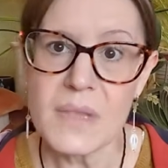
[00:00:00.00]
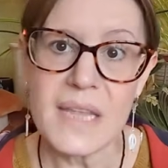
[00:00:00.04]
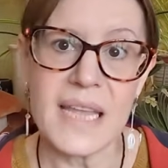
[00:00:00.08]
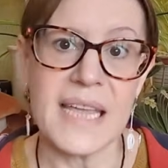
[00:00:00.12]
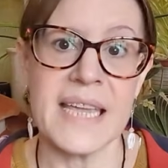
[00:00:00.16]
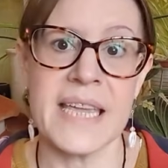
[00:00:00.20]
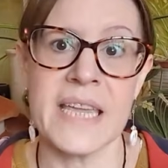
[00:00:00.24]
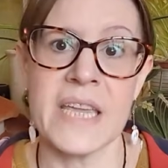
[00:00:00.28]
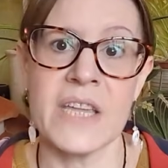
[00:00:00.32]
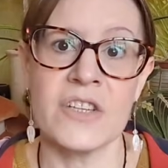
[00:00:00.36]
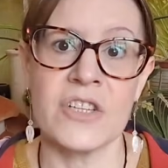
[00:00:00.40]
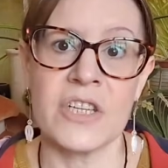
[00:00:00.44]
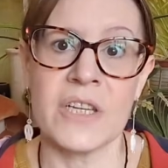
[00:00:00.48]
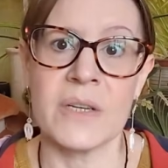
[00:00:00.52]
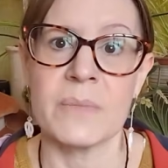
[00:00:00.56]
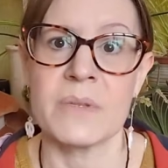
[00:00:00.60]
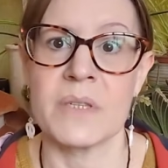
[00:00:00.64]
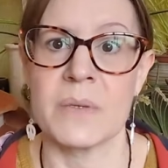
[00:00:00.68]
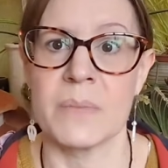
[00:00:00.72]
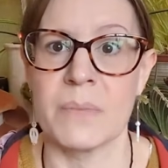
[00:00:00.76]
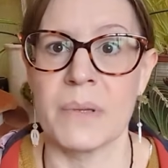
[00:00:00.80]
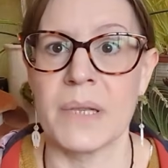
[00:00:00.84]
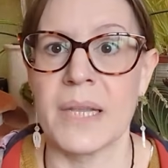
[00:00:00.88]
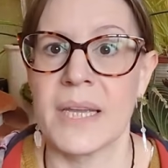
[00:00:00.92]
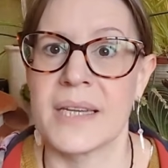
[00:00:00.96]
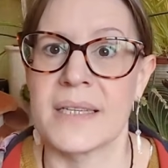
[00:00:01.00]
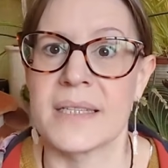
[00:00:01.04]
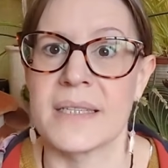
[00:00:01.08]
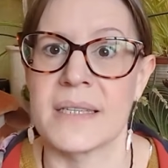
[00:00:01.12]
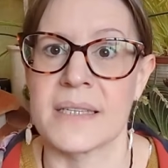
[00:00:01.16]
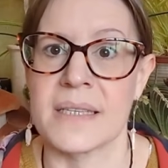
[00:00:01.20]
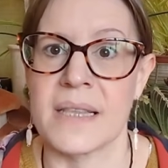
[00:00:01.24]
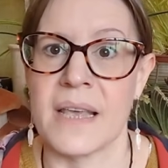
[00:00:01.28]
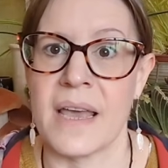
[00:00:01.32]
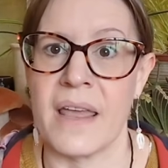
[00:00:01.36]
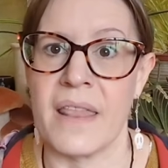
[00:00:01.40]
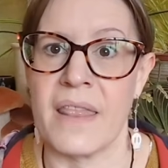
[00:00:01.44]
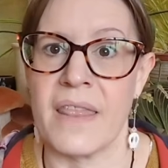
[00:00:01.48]
Egypt and places
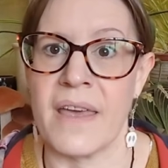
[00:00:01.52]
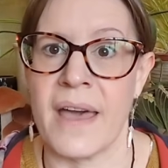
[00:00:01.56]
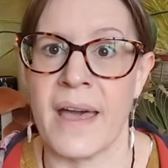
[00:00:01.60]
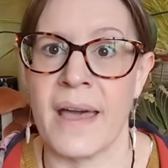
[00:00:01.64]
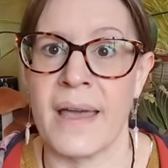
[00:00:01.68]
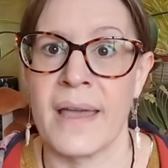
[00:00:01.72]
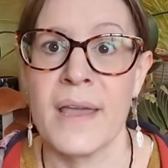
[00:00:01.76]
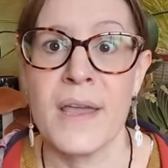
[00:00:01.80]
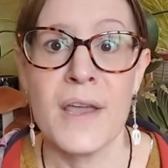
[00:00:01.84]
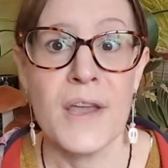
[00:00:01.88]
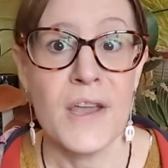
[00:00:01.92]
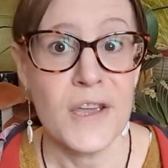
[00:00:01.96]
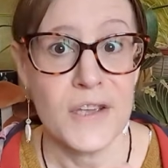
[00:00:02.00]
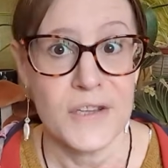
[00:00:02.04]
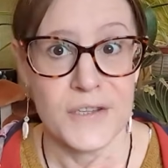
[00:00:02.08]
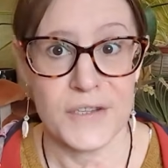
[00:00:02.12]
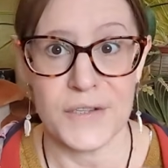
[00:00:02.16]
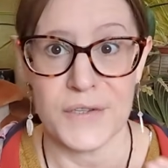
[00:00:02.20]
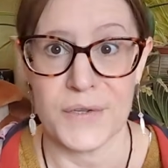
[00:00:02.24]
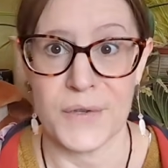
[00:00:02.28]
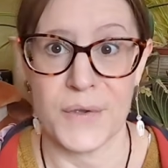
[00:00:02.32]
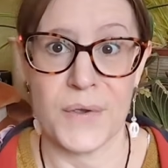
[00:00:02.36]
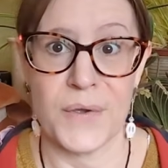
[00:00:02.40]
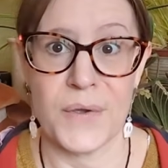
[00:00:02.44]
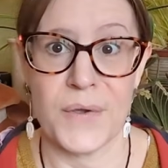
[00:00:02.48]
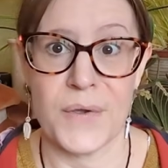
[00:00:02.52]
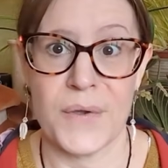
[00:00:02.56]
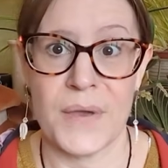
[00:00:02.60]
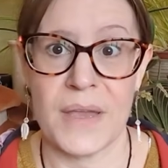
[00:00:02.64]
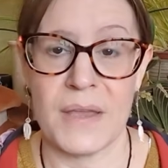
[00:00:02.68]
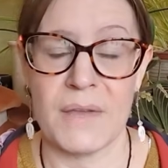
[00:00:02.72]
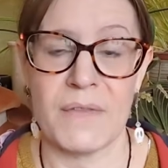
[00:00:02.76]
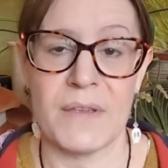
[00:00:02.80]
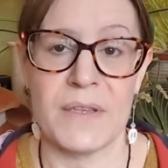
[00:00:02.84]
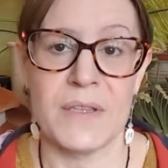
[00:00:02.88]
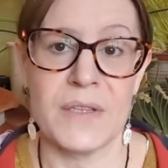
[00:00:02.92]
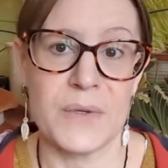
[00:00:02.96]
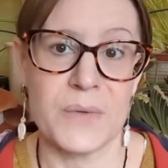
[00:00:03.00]
like that. So
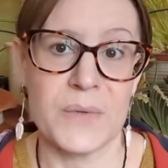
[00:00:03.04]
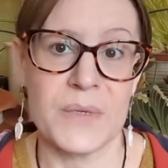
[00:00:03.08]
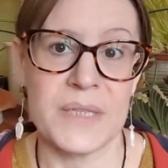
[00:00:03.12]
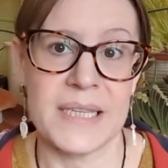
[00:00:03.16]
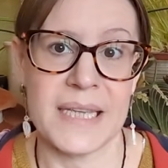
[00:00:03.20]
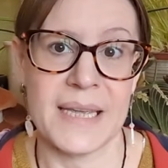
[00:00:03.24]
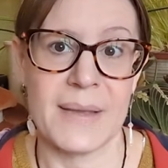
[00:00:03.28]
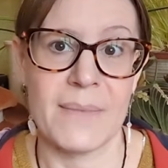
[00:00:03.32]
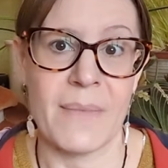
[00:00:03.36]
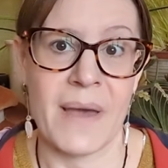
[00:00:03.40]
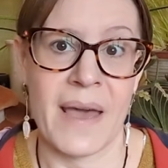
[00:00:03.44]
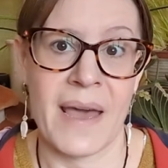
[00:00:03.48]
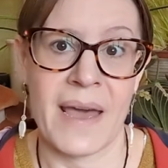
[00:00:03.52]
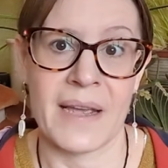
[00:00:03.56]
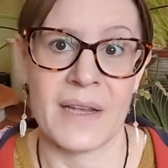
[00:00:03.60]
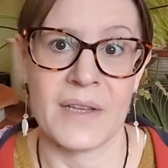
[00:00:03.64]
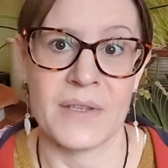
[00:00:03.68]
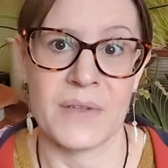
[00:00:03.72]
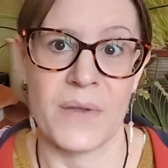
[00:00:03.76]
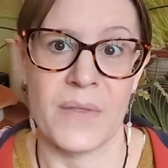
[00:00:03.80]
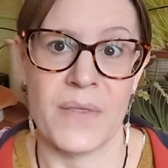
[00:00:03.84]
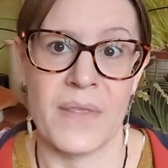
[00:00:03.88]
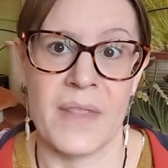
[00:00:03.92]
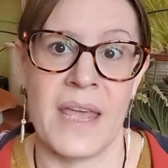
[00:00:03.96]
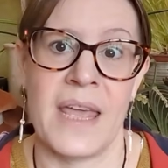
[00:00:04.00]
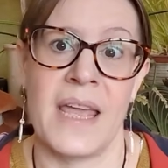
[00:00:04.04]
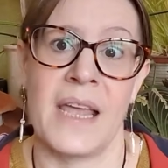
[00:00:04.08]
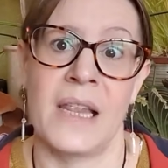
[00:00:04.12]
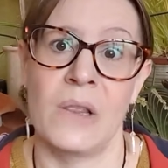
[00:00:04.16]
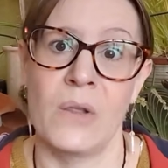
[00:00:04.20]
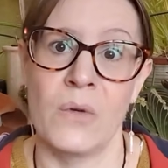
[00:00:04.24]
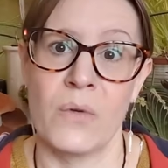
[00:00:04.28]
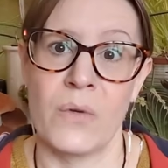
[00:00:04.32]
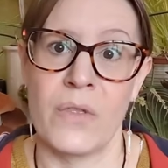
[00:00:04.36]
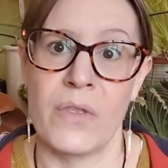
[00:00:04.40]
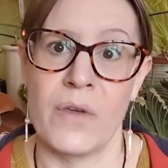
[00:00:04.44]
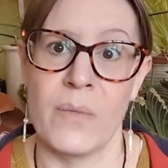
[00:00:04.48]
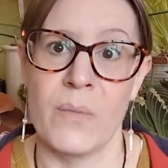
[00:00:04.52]
if you do see marks on there,
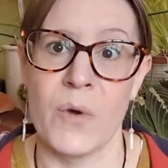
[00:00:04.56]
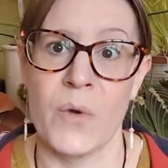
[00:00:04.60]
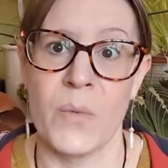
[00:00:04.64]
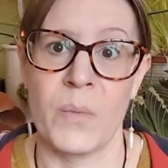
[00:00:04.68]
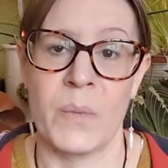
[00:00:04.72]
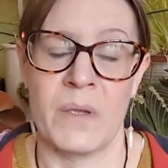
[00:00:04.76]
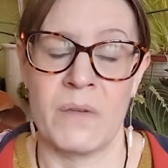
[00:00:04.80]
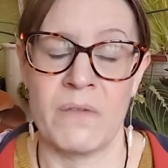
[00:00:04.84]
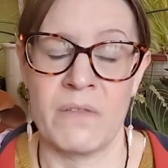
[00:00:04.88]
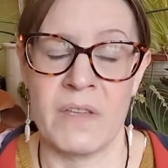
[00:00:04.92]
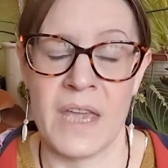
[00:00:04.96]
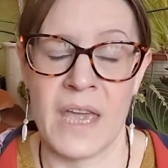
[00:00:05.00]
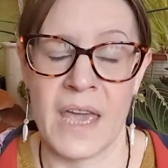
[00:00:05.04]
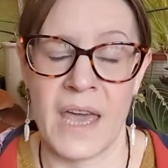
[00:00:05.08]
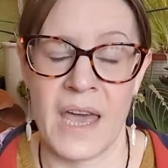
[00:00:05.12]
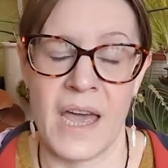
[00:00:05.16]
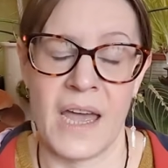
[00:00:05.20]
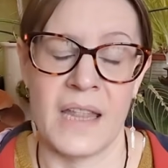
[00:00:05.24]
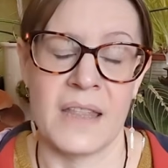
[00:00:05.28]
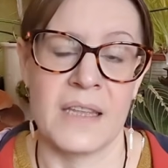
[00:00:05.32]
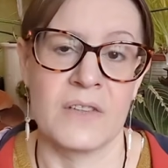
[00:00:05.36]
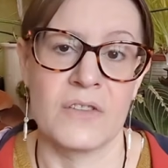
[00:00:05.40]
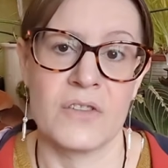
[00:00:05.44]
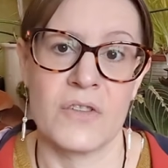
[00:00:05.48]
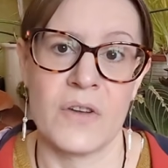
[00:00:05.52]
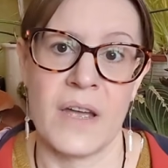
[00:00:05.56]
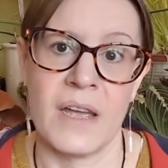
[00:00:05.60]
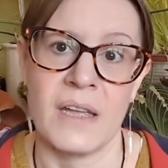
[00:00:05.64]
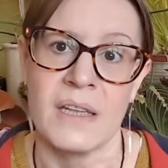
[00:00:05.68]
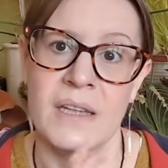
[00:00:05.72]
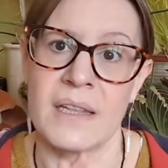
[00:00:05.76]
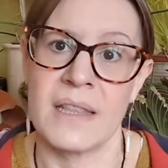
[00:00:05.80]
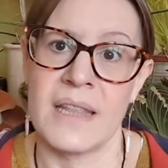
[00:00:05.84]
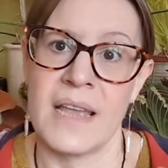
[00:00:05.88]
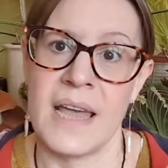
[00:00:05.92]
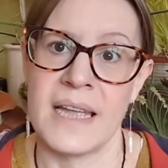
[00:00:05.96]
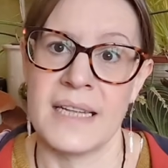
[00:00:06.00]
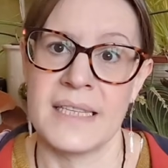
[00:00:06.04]
look them up if you can and try
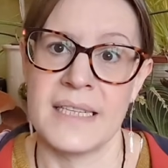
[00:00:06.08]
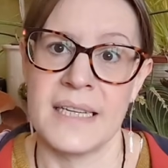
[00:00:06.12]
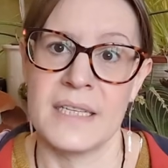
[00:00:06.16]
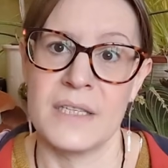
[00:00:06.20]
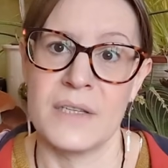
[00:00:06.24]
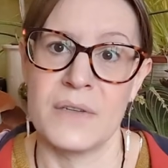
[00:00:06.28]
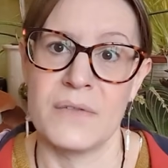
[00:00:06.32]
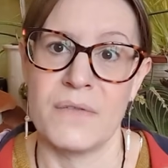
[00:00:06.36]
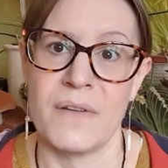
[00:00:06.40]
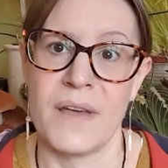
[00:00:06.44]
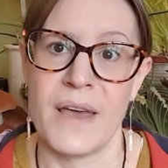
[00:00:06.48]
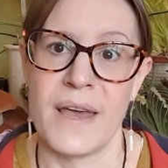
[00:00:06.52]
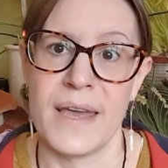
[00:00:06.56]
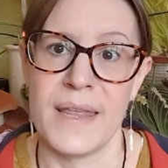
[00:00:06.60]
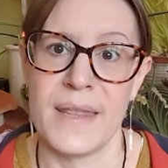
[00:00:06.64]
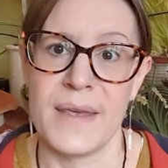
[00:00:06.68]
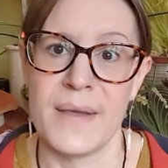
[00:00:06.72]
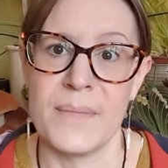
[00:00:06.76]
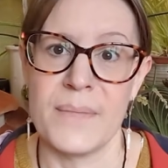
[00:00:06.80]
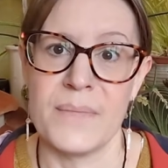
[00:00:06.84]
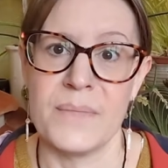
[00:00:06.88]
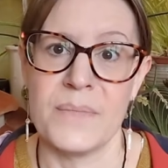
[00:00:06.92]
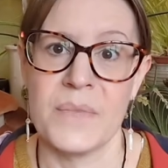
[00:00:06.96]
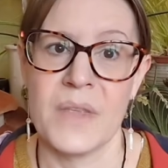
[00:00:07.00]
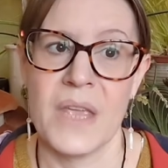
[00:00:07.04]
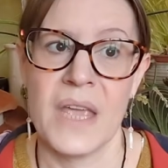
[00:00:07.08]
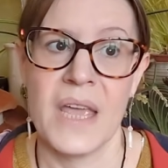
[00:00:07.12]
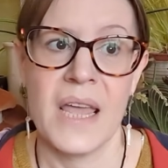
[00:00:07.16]
and identify them.